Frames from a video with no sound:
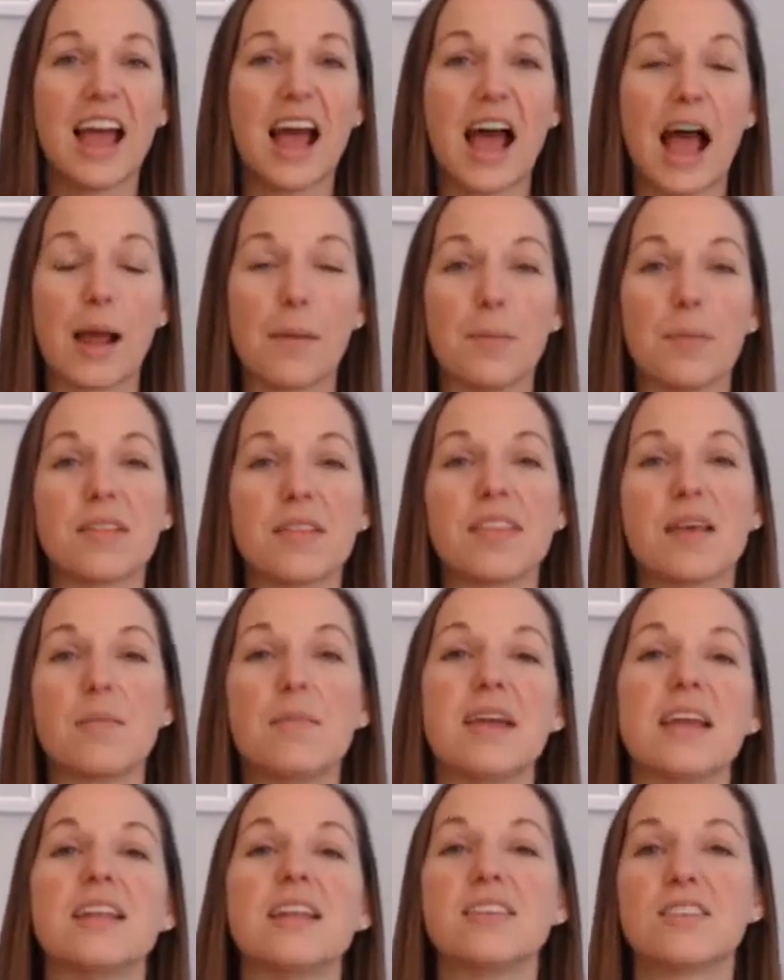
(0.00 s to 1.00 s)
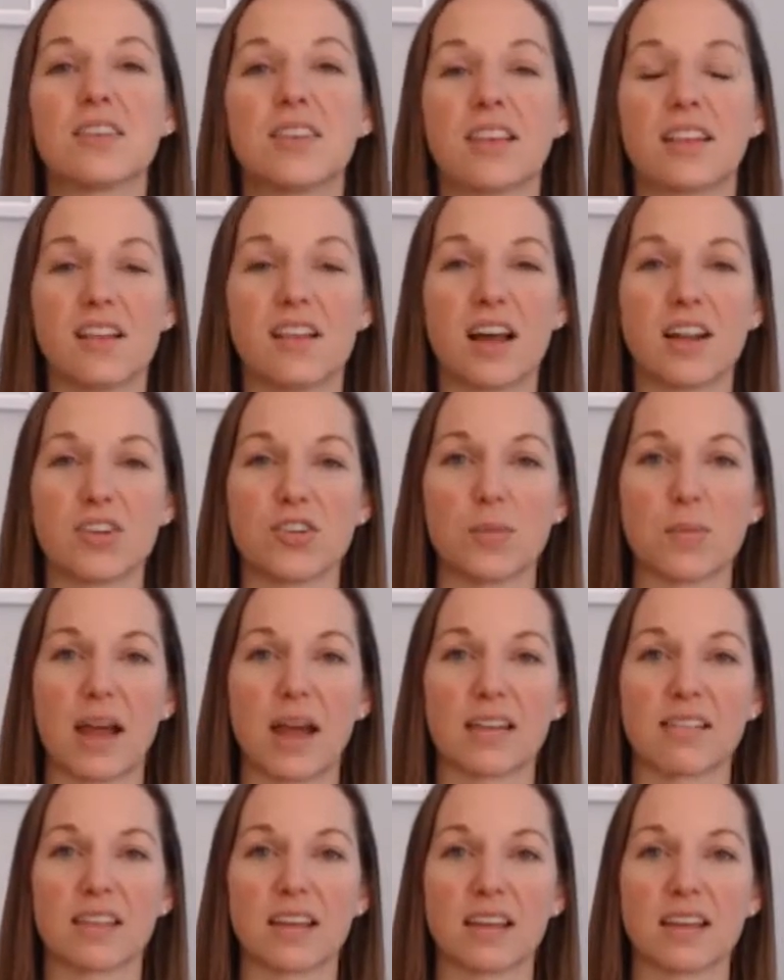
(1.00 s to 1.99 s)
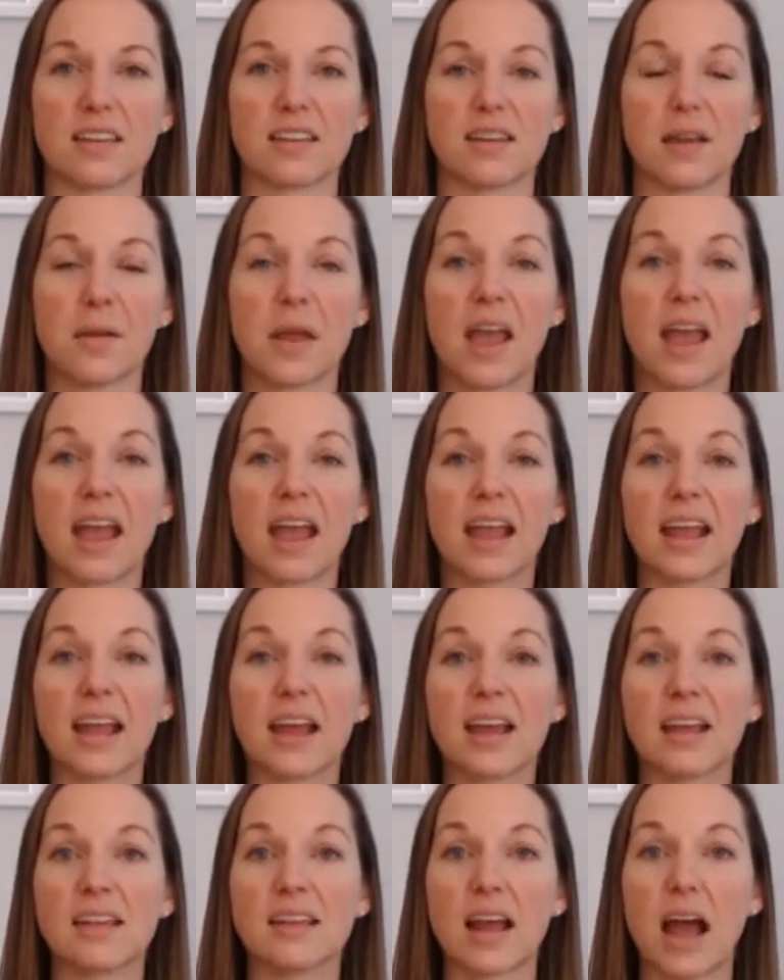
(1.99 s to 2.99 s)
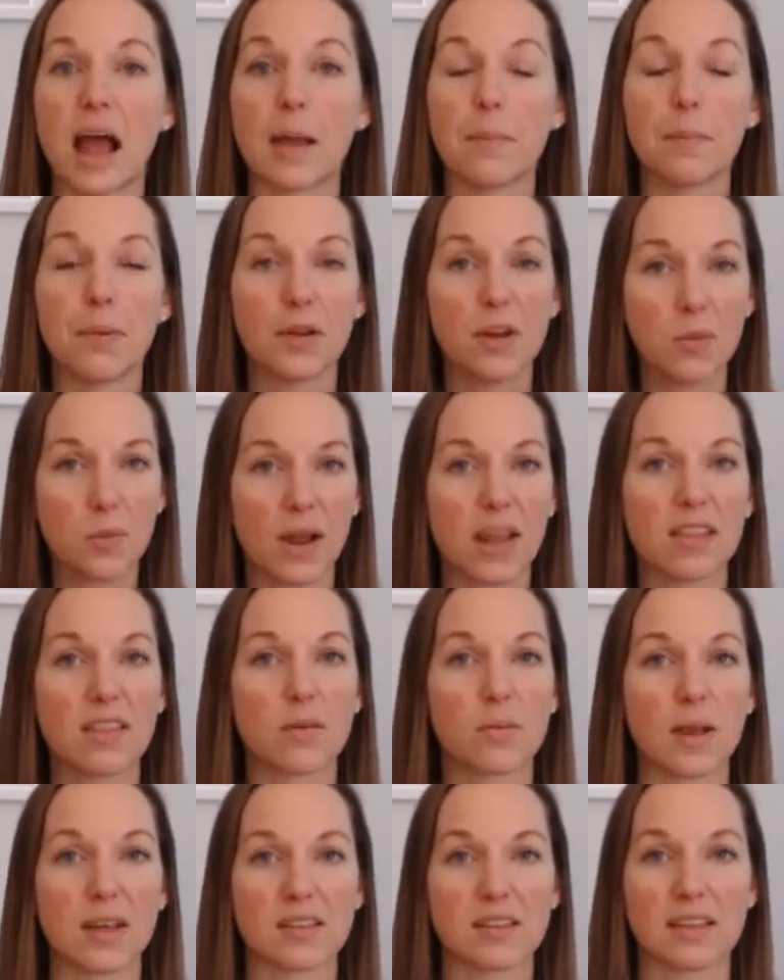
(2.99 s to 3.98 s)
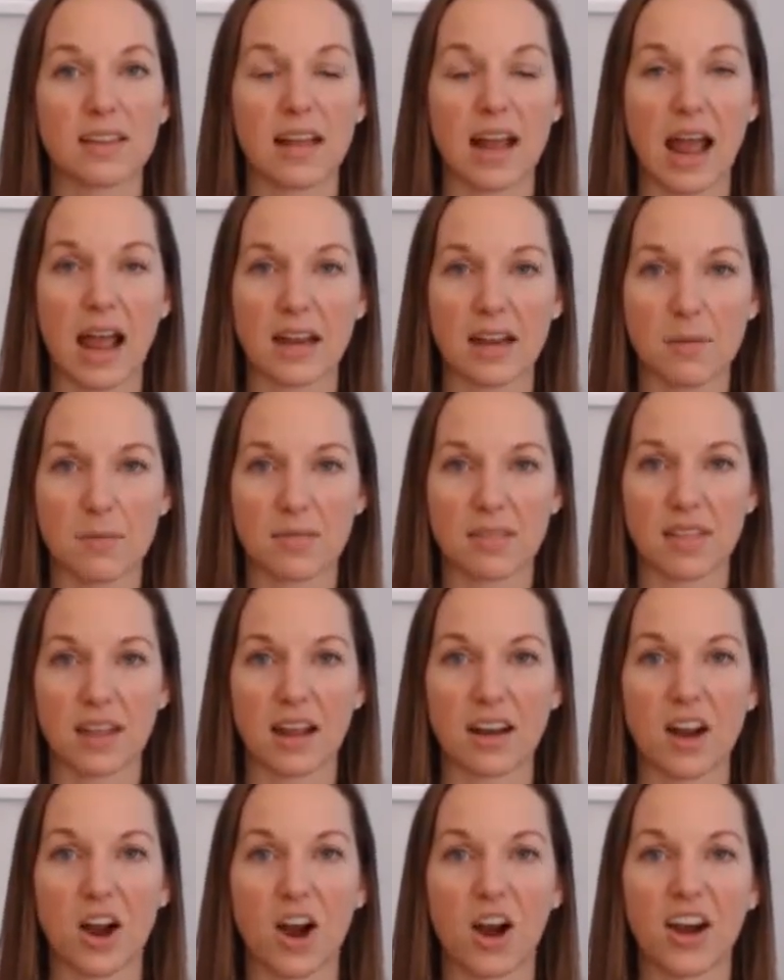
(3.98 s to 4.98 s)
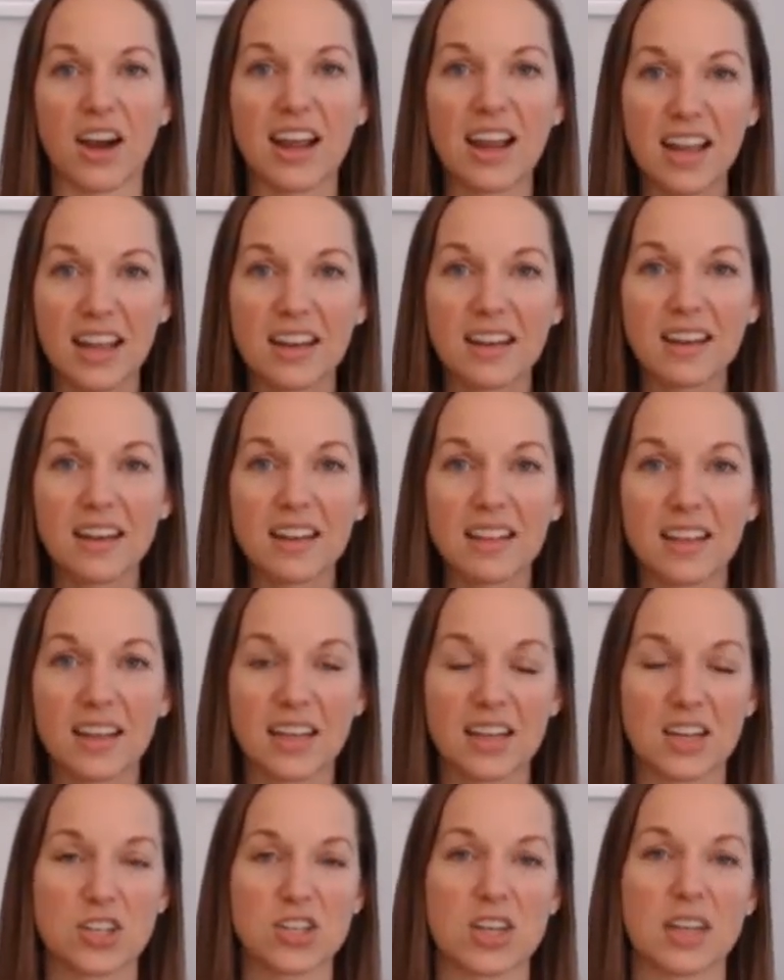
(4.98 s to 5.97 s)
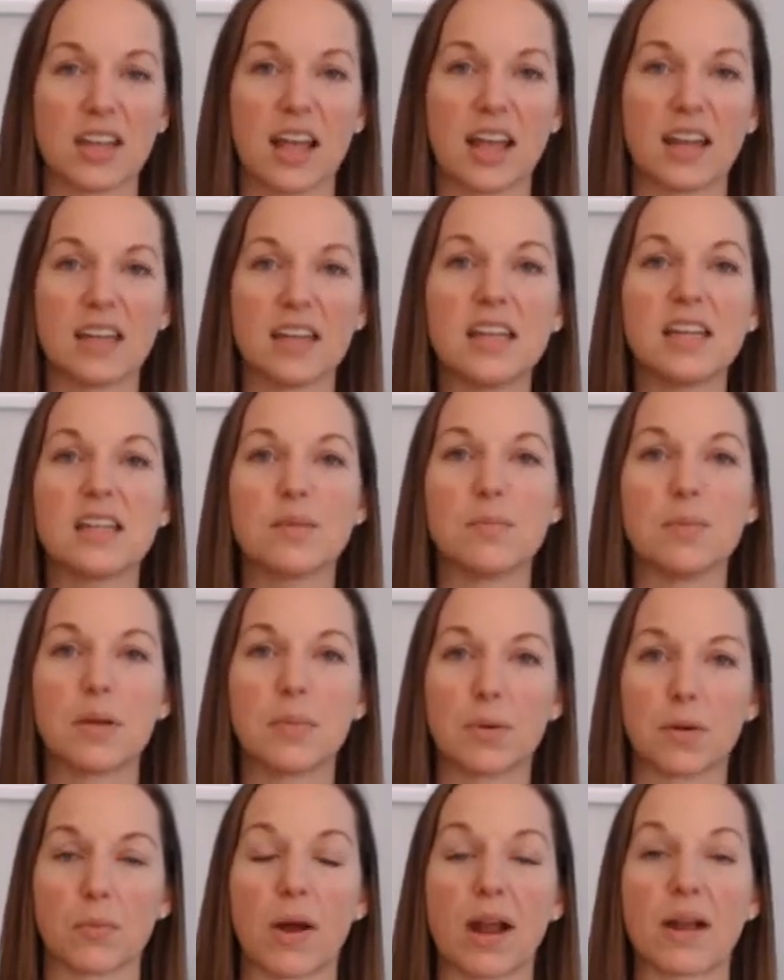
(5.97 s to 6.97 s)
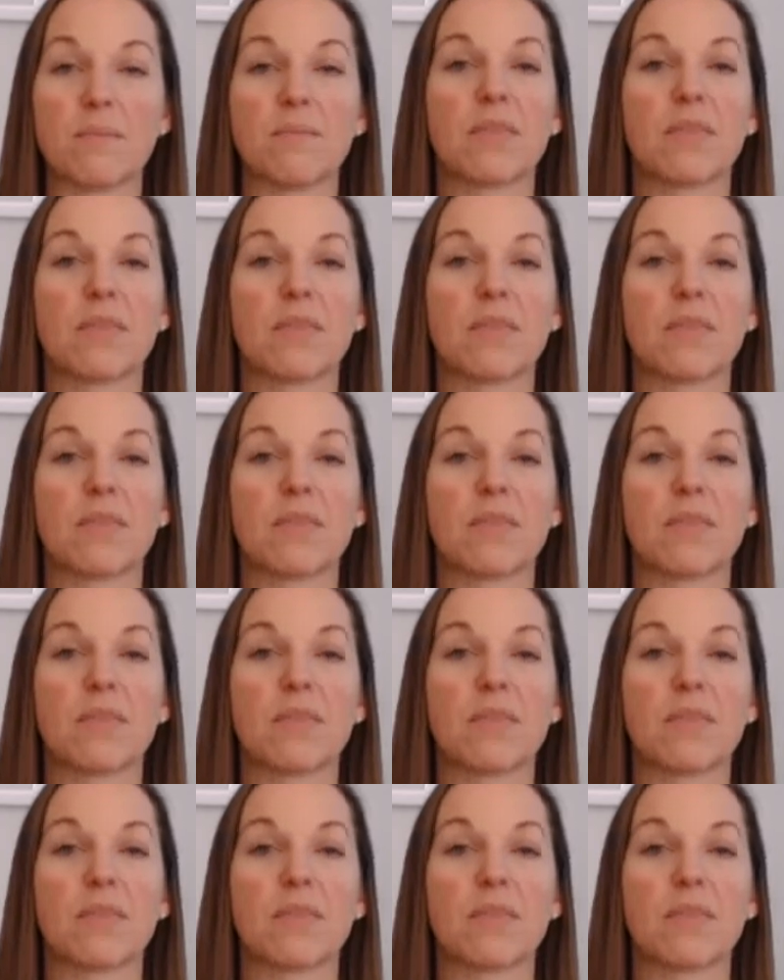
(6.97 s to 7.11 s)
I put them into the laundry basket and I put away the rest of the items that are in the kitchen that need to be put away.